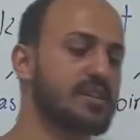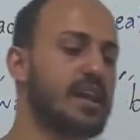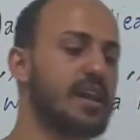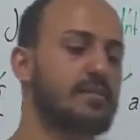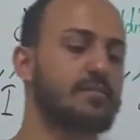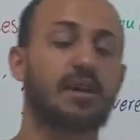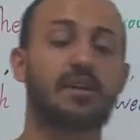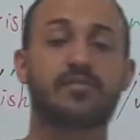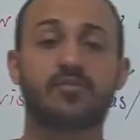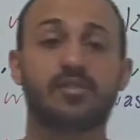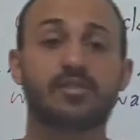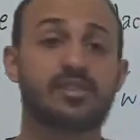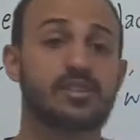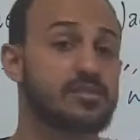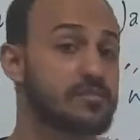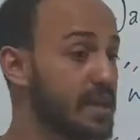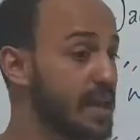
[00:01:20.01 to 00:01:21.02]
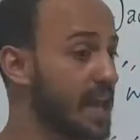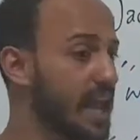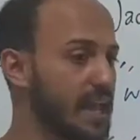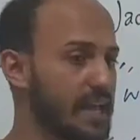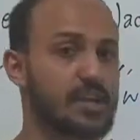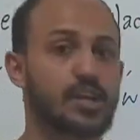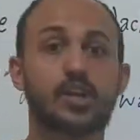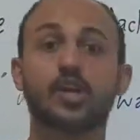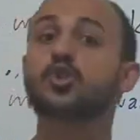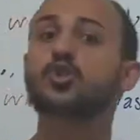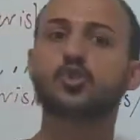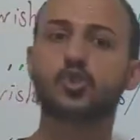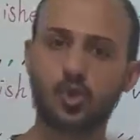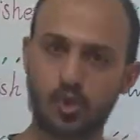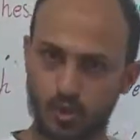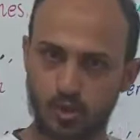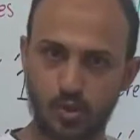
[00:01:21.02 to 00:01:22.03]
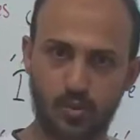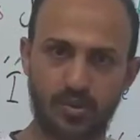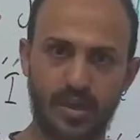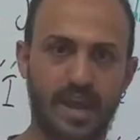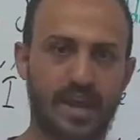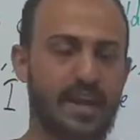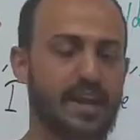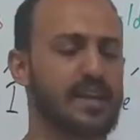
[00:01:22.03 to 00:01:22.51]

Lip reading: And my friend tells me, hey, don't do that.